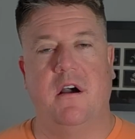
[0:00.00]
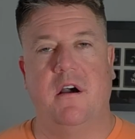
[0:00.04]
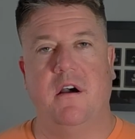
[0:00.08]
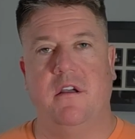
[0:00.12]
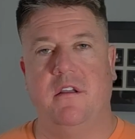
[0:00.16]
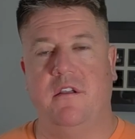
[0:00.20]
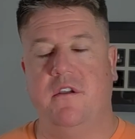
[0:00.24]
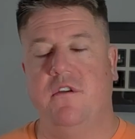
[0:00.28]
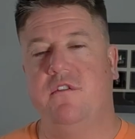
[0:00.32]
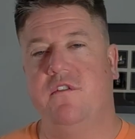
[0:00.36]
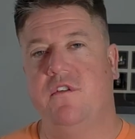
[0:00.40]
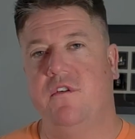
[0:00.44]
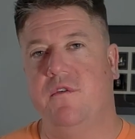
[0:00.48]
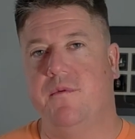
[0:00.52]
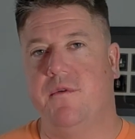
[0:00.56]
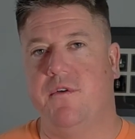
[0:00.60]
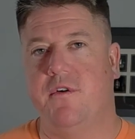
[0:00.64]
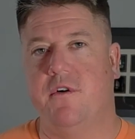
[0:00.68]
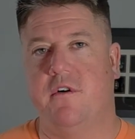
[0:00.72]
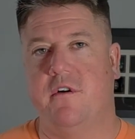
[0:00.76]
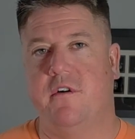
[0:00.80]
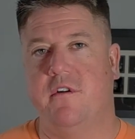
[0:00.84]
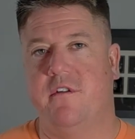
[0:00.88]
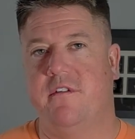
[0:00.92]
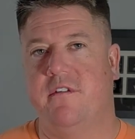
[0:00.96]
YouTube
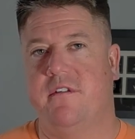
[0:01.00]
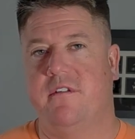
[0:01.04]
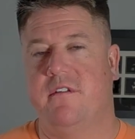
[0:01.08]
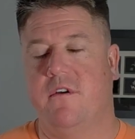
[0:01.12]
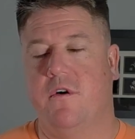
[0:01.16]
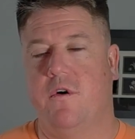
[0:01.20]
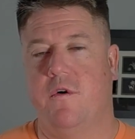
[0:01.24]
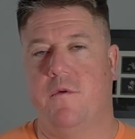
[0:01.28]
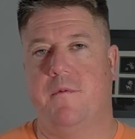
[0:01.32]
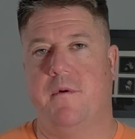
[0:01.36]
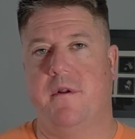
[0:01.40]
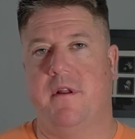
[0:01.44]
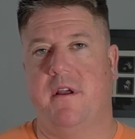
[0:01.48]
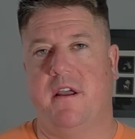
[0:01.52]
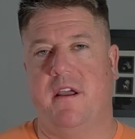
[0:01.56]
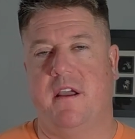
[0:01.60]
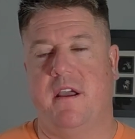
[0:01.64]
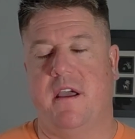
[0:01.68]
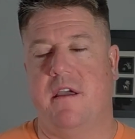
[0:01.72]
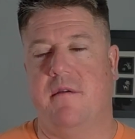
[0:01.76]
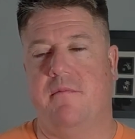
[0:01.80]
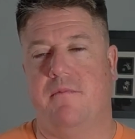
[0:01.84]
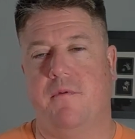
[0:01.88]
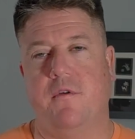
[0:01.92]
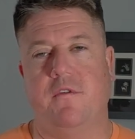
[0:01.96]
shorts,
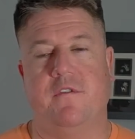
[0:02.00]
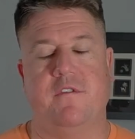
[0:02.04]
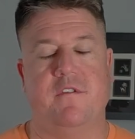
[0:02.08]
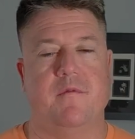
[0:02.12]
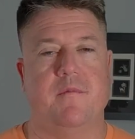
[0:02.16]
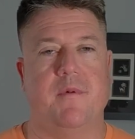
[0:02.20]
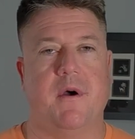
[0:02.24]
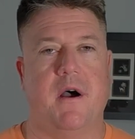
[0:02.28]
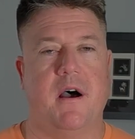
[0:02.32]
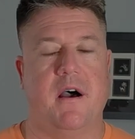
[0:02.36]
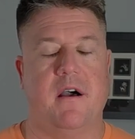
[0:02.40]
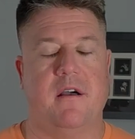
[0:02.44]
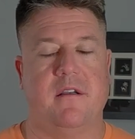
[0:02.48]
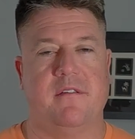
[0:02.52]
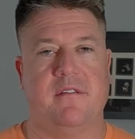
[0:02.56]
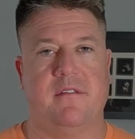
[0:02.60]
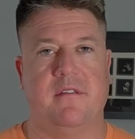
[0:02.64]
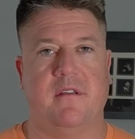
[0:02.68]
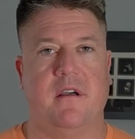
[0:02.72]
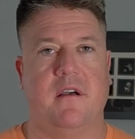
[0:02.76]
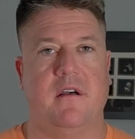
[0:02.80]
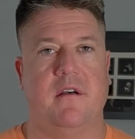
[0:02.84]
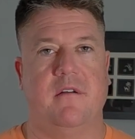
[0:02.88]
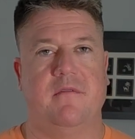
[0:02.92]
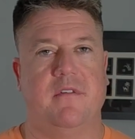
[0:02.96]
opening a booster box
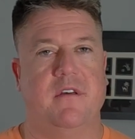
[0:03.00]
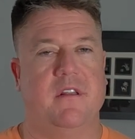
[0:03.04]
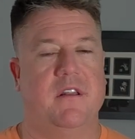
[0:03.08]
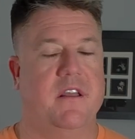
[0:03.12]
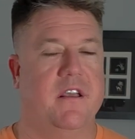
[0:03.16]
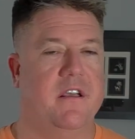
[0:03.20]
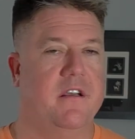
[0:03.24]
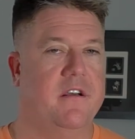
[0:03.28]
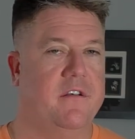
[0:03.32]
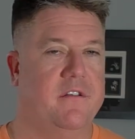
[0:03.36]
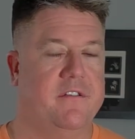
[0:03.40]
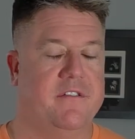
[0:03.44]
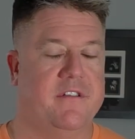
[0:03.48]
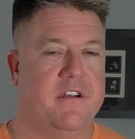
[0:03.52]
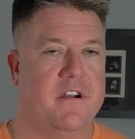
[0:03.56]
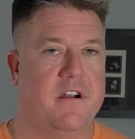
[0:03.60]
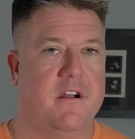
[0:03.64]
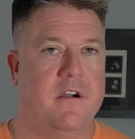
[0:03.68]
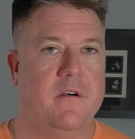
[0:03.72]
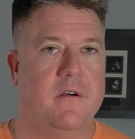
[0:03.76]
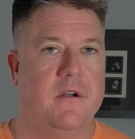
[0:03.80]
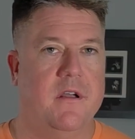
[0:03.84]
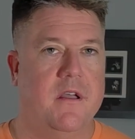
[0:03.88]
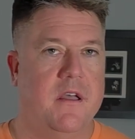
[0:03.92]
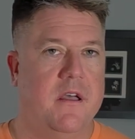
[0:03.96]
of the Nihil
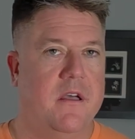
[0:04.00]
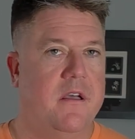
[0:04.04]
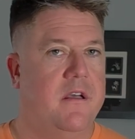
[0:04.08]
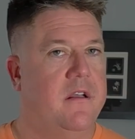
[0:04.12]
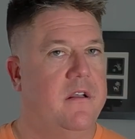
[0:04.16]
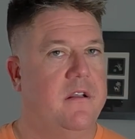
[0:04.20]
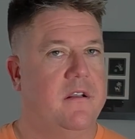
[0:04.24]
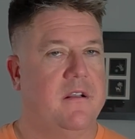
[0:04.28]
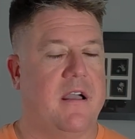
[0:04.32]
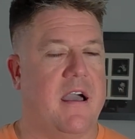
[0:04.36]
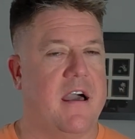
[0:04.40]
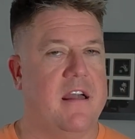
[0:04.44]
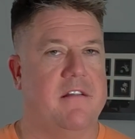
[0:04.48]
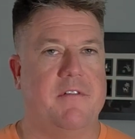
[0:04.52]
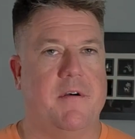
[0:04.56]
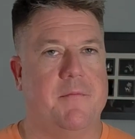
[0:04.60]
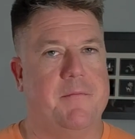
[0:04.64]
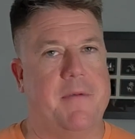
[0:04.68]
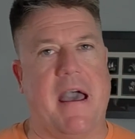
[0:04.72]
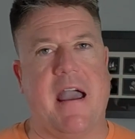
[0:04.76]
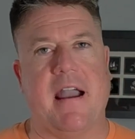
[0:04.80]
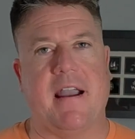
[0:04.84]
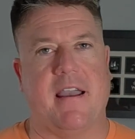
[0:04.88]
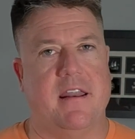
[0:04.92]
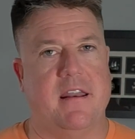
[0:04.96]
Zero, kind of a
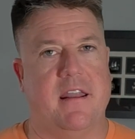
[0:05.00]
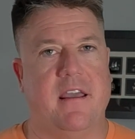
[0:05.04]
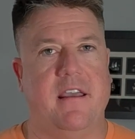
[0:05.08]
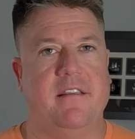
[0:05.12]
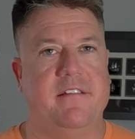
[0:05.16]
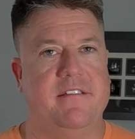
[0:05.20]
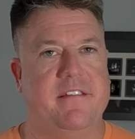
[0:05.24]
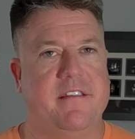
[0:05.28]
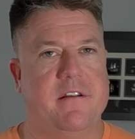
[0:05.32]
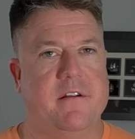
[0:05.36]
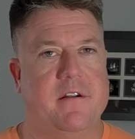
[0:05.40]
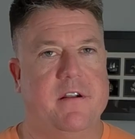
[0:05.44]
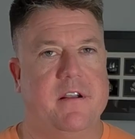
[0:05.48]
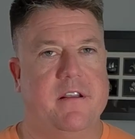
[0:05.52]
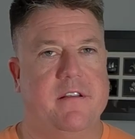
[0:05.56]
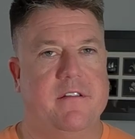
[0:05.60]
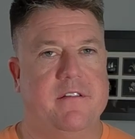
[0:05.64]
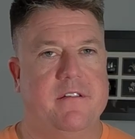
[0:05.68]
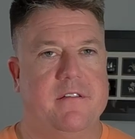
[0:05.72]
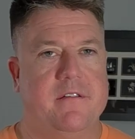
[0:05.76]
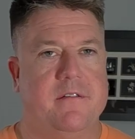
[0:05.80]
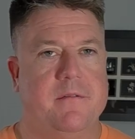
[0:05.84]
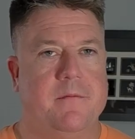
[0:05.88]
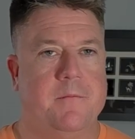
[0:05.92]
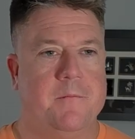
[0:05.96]
pack a day
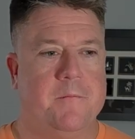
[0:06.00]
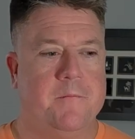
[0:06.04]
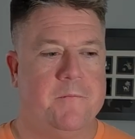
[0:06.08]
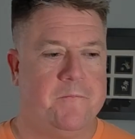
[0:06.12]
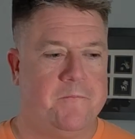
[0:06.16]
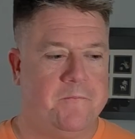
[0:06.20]
series.